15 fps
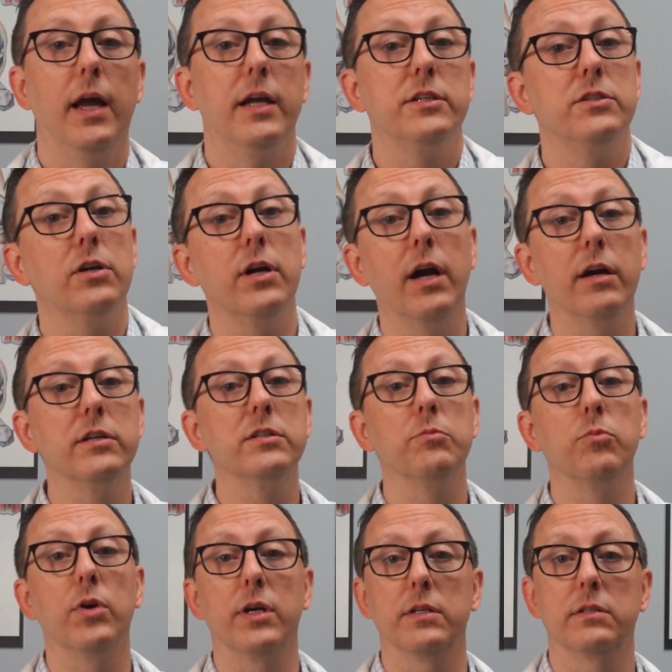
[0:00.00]
it still carries
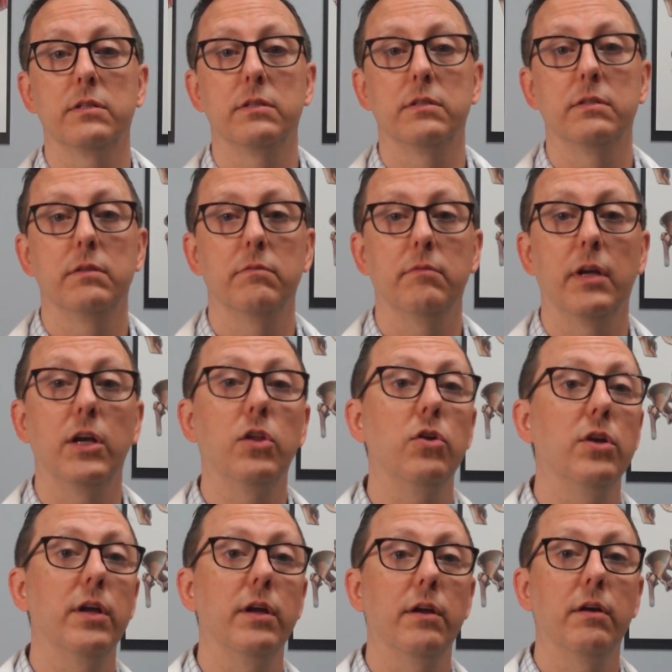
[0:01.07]
some risks,
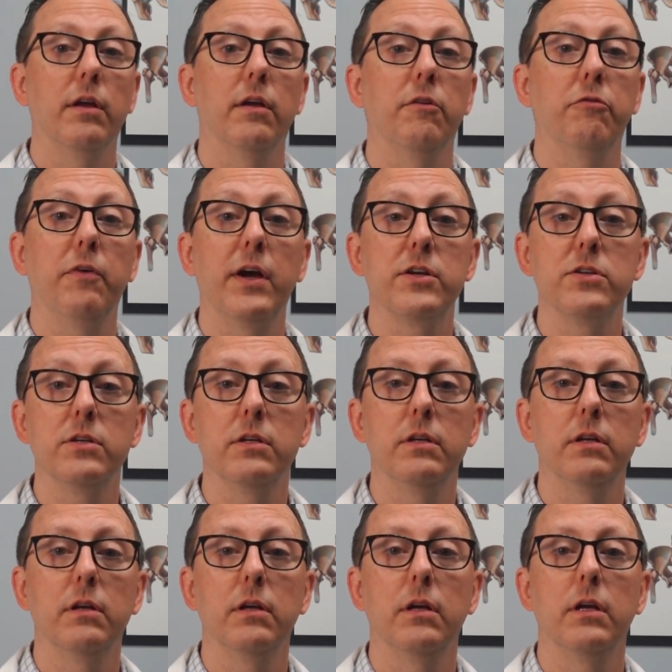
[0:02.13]
including
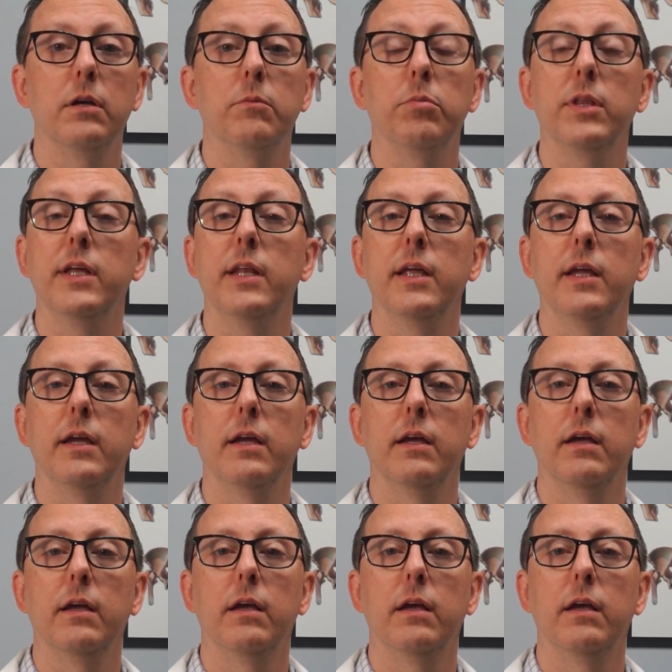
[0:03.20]
infection, bleeding,